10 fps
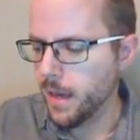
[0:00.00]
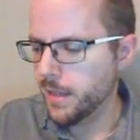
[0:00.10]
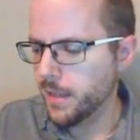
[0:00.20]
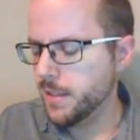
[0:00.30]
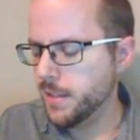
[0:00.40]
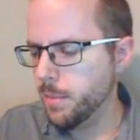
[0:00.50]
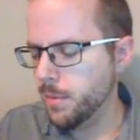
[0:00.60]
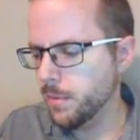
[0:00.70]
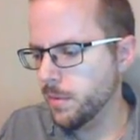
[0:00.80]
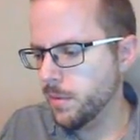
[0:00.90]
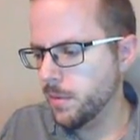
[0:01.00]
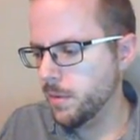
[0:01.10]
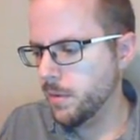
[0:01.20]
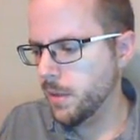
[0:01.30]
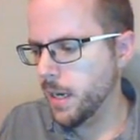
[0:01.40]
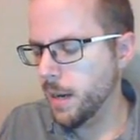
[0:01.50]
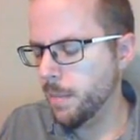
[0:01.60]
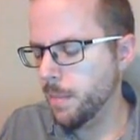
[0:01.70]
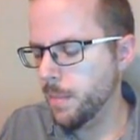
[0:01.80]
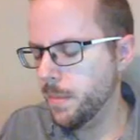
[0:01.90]
a simple
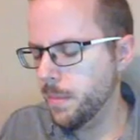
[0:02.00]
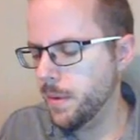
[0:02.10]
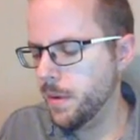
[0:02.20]
um,